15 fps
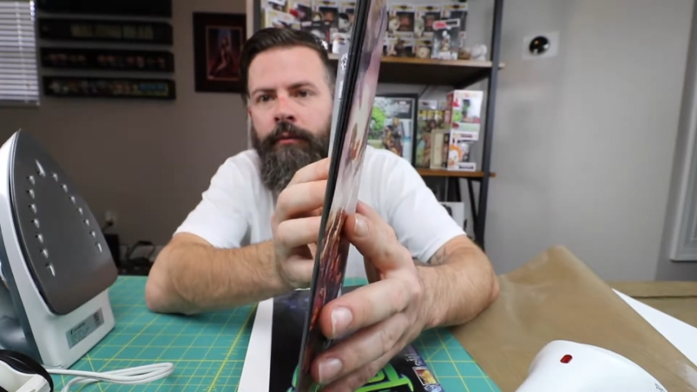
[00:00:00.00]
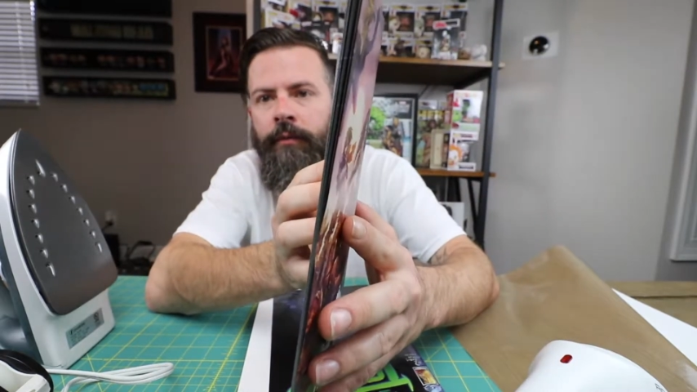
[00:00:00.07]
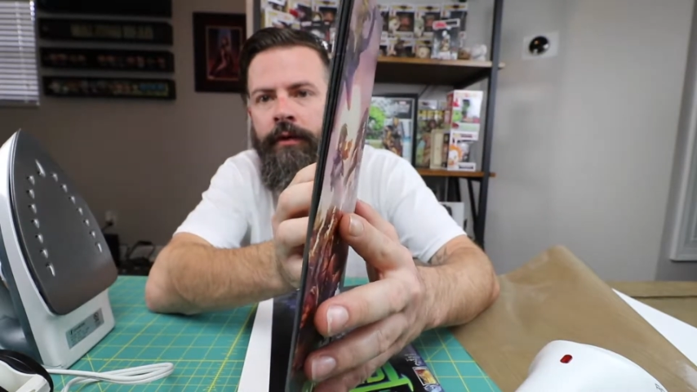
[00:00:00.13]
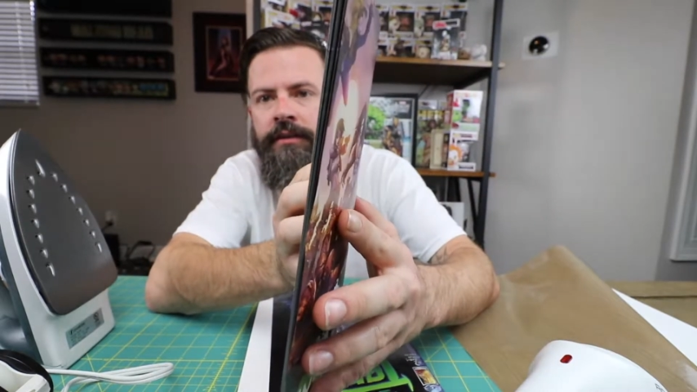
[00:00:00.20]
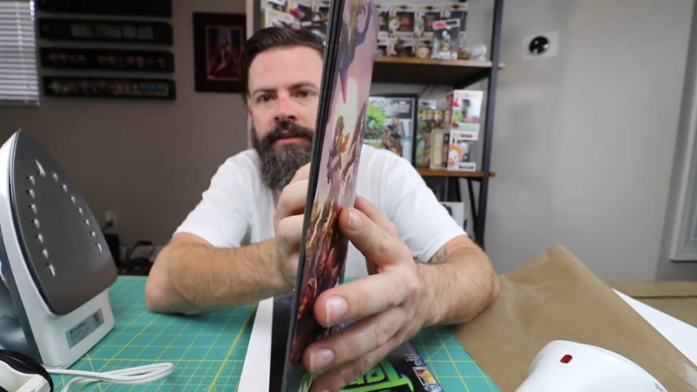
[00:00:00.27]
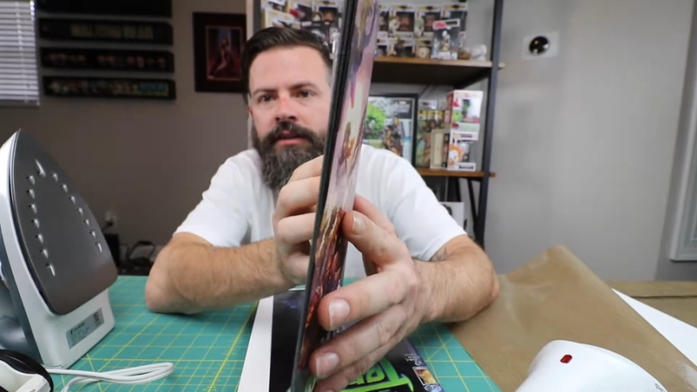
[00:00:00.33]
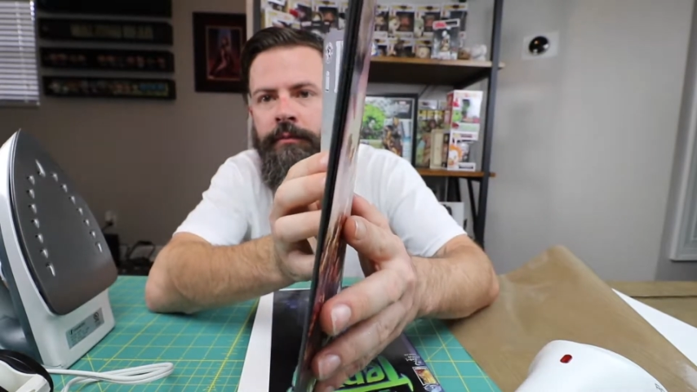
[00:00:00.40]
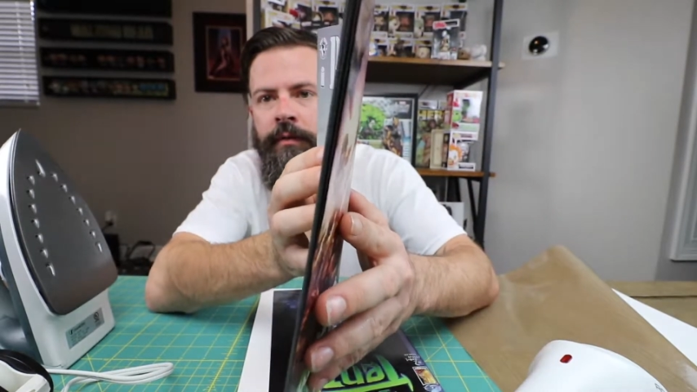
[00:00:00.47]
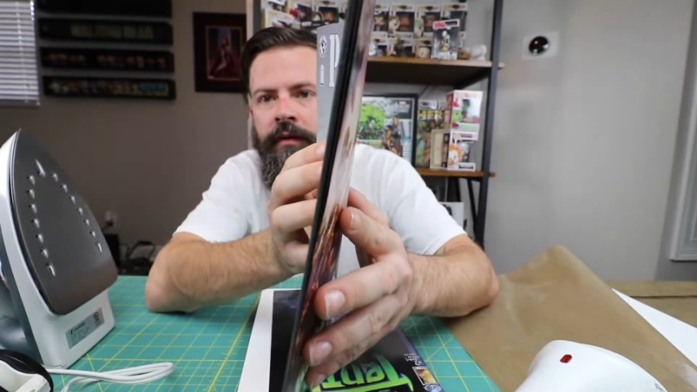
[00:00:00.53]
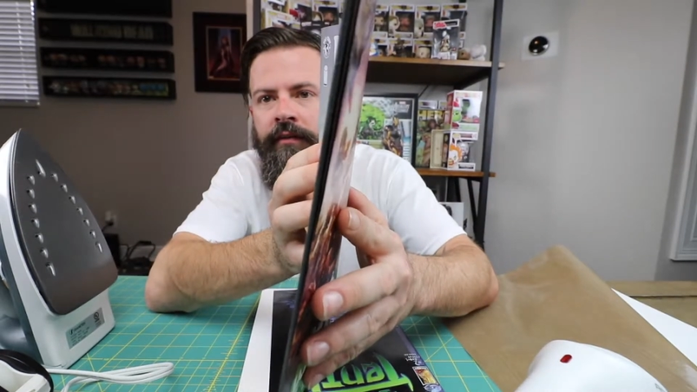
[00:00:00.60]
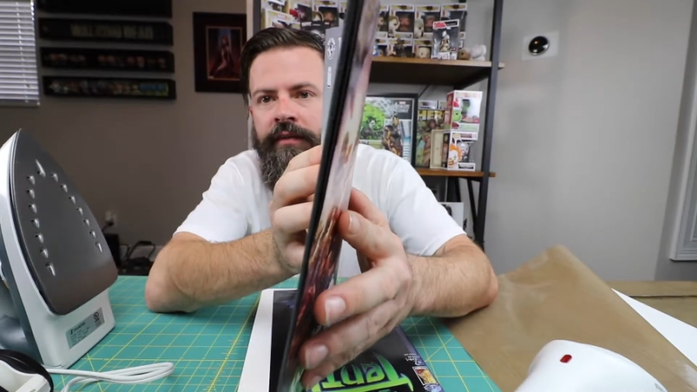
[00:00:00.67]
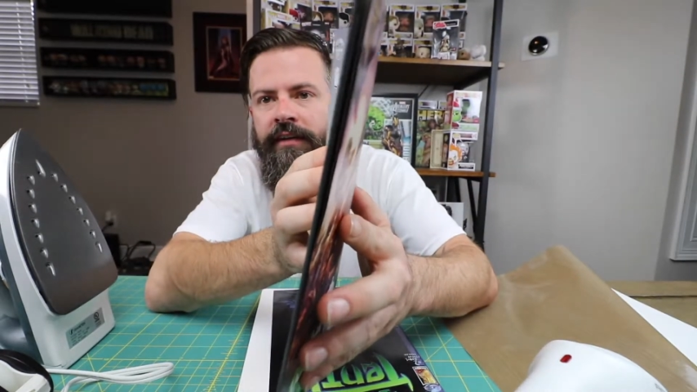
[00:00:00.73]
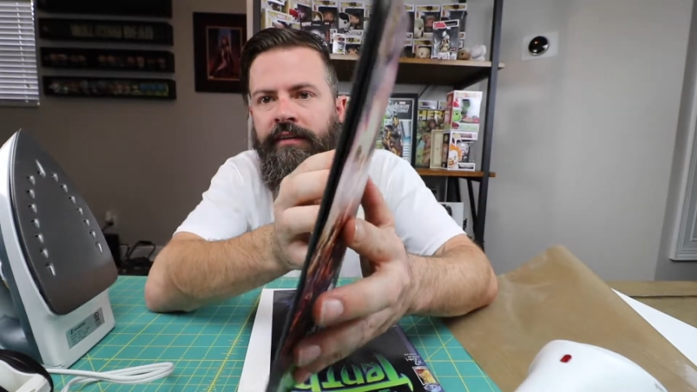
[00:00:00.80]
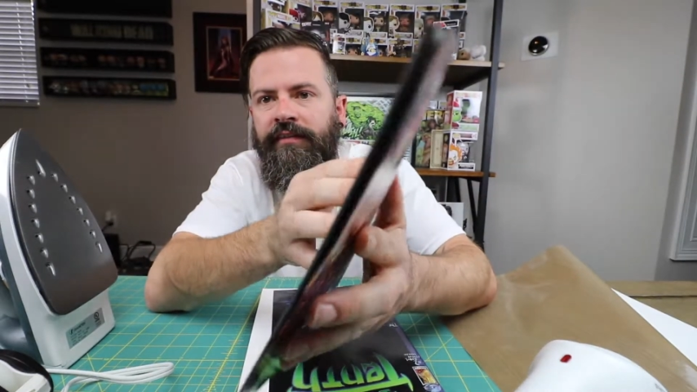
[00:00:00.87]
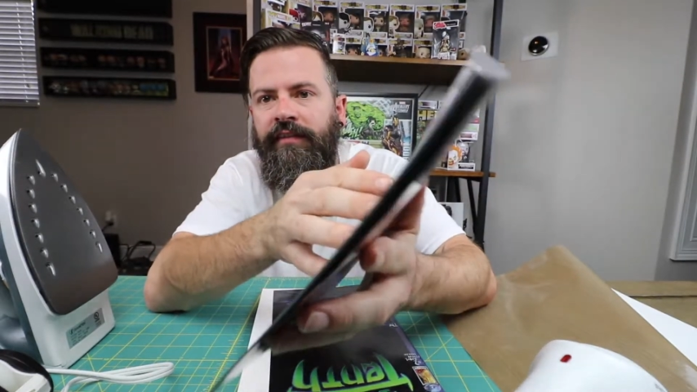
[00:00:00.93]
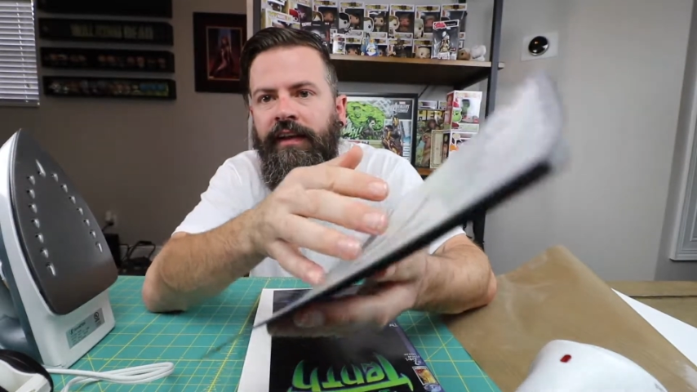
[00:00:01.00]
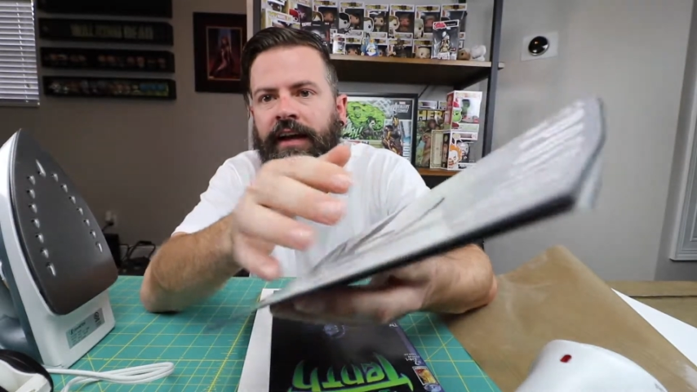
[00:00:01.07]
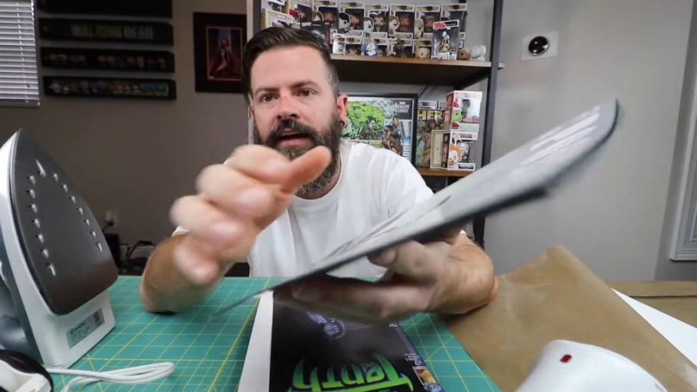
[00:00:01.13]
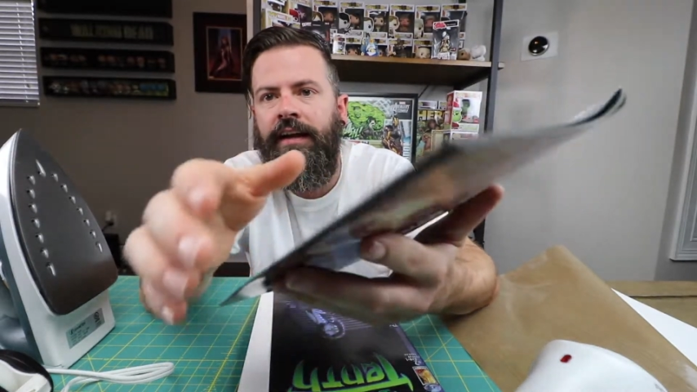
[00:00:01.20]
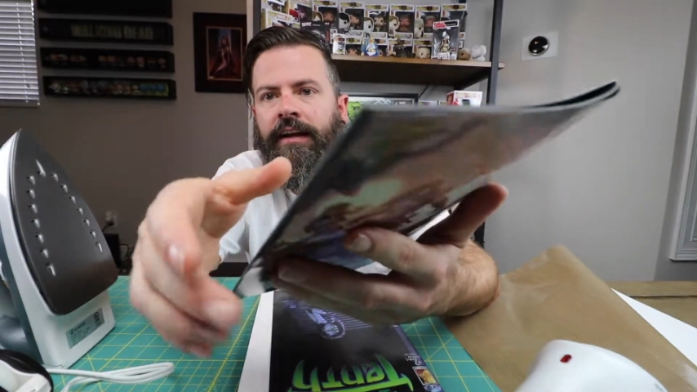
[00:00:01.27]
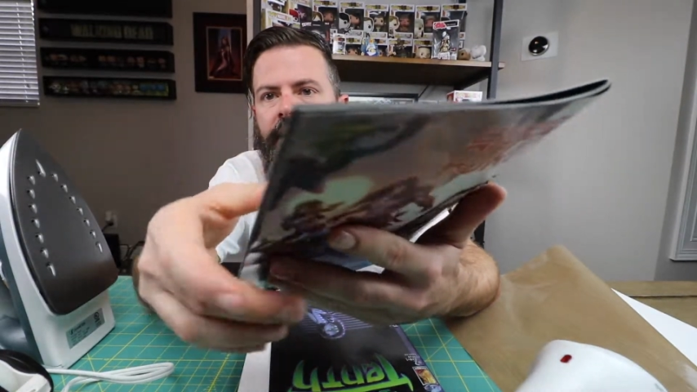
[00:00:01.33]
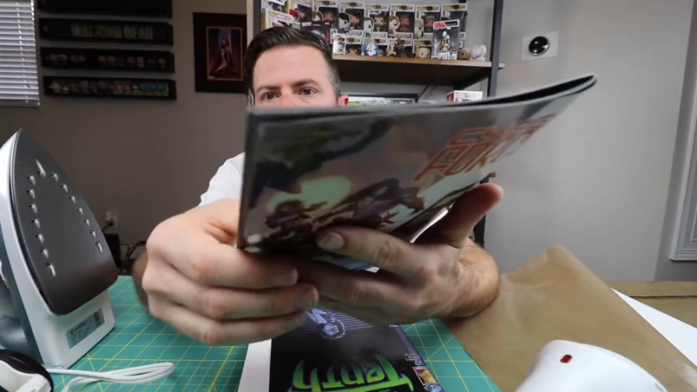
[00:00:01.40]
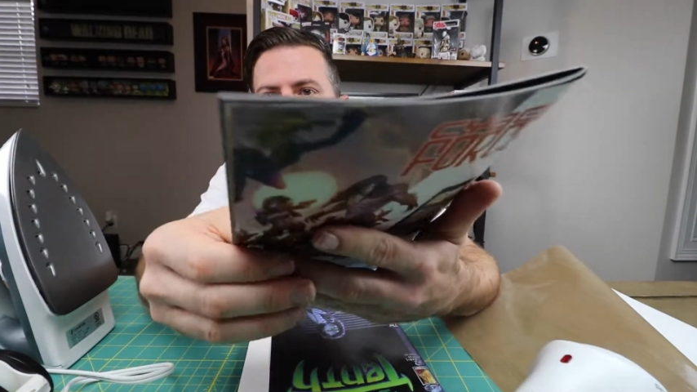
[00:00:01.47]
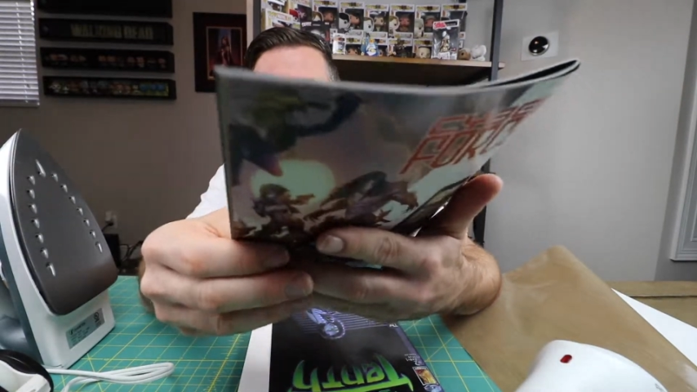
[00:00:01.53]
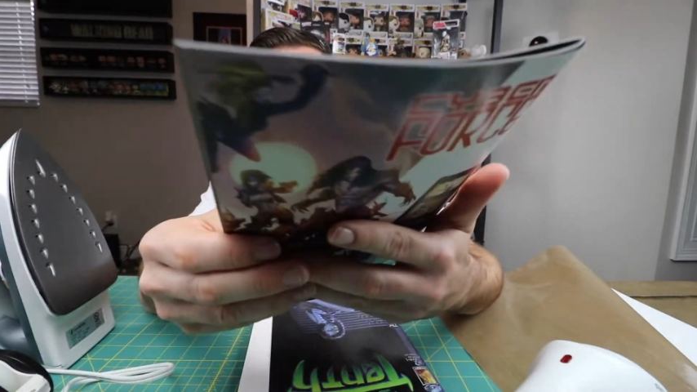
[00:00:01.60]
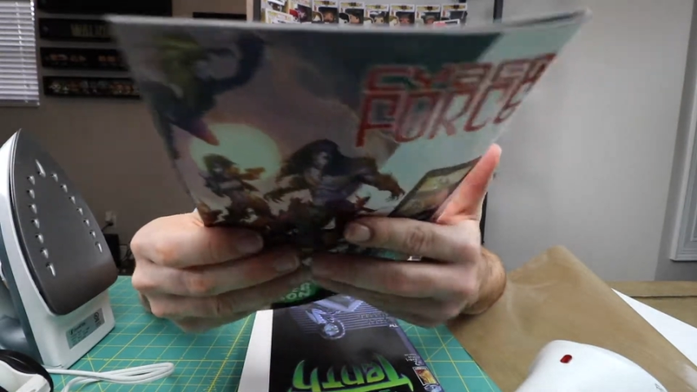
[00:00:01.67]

book sits perfectly flat,